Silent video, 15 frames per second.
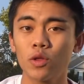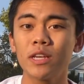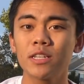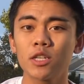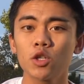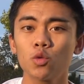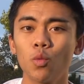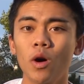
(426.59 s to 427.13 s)
this
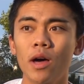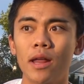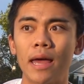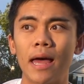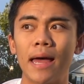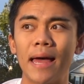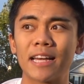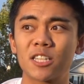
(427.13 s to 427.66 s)
is what
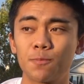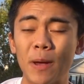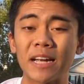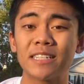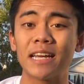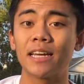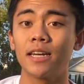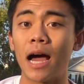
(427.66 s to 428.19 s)

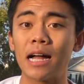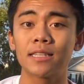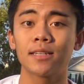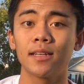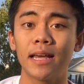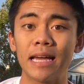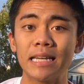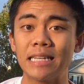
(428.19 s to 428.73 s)
expecting not to
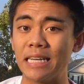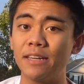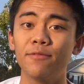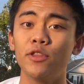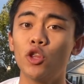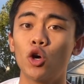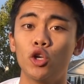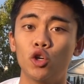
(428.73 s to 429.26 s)
land
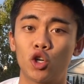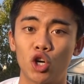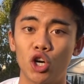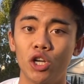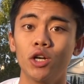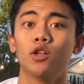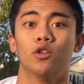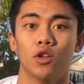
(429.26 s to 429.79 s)
even though you
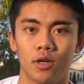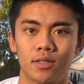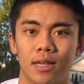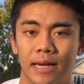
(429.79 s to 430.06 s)
could looks